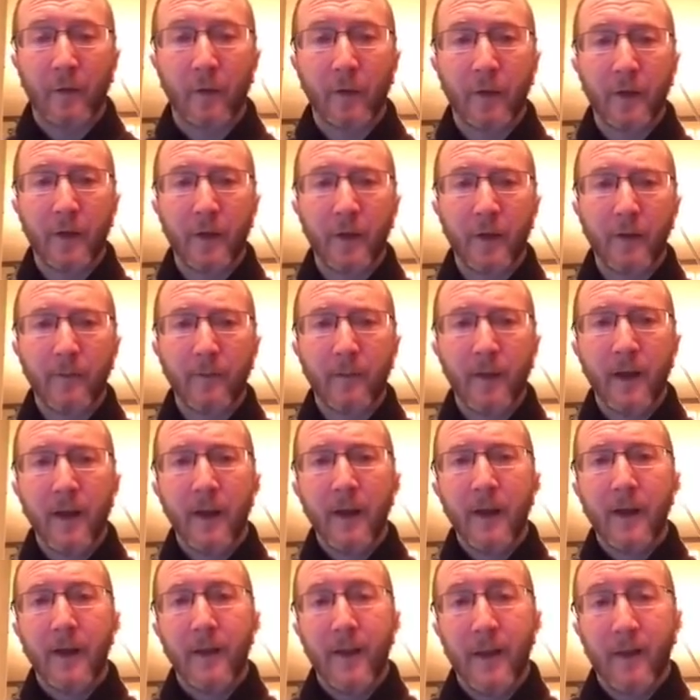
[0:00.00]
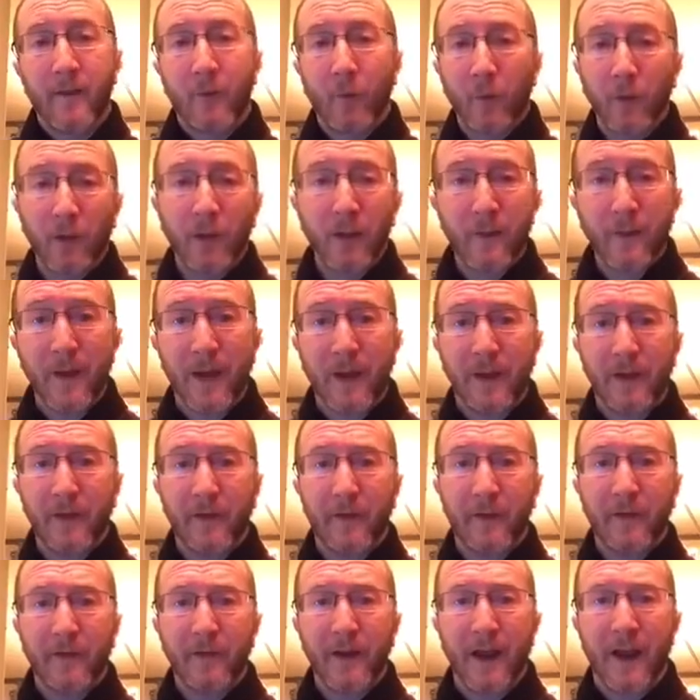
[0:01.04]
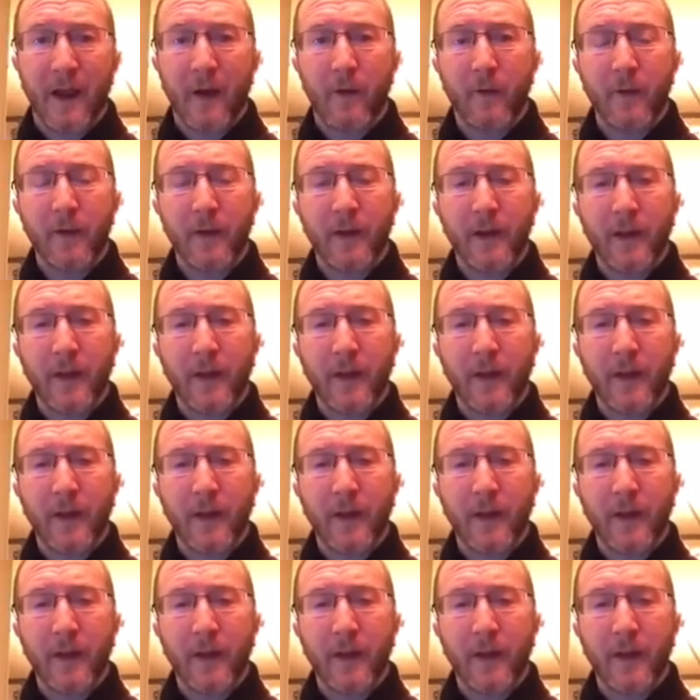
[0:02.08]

earlier, and they have really bad disease now.